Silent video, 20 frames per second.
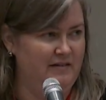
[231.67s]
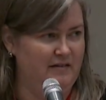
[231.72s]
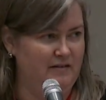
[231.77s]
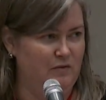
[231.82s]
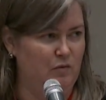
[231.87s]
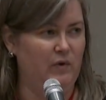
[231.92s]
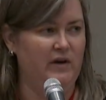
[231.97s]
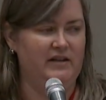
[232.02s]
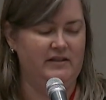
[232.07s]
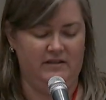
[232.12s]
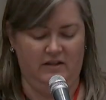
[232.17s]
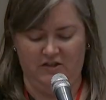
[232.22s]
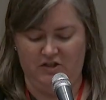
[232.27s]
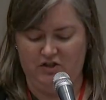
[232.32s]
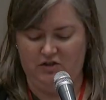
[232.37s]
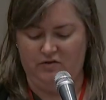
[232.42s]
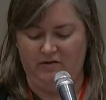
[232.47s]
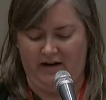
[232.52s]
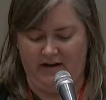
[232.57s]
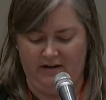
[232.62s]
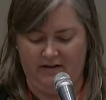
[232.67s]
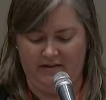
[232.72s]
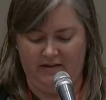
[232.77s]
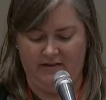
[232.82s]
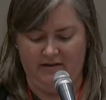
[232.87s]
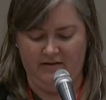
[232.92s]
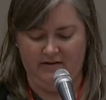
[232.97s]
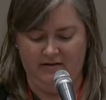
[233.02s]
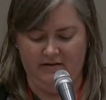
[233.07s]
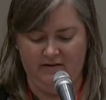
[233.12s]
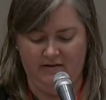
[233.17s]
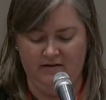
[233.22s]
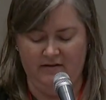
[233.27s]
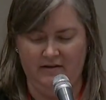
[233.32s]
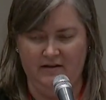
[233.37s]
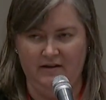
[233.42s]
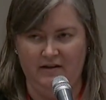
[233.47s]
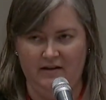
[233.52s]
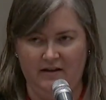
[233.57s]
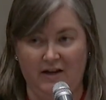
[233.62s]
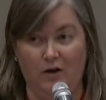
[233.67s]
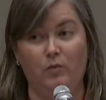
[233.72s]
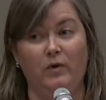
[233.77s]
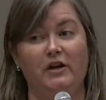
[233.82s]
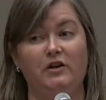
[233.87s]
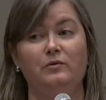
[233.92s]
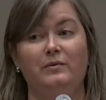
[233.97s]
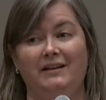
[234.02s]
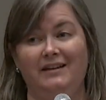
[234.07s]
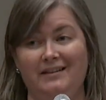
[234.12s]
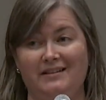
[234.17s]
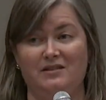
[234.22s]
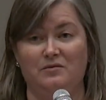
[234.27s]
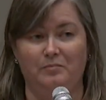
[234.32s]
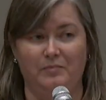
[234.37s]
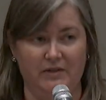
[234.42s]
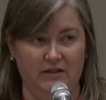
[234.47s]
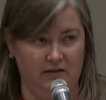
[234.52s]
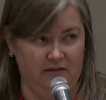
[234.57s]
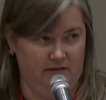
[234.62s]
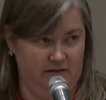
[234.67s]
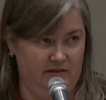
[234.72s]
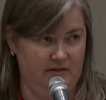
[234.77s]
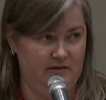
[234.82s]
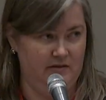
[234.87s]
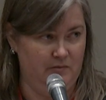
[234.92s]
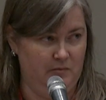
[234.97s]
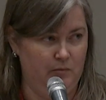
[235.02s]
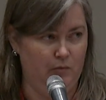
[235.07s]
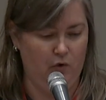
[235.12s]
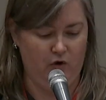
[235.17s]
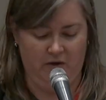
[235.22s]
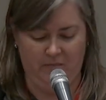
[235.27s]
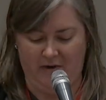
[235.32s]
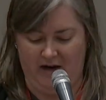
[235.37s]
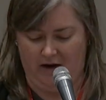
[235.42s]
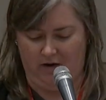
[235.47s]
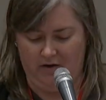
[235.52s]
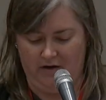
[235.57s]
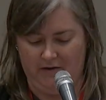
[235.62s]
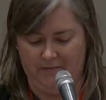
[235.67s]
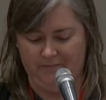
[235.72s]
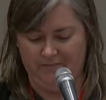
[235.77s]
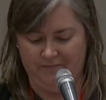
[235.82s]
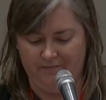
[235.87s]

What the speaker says: What is our strength? And where do we need to build more power?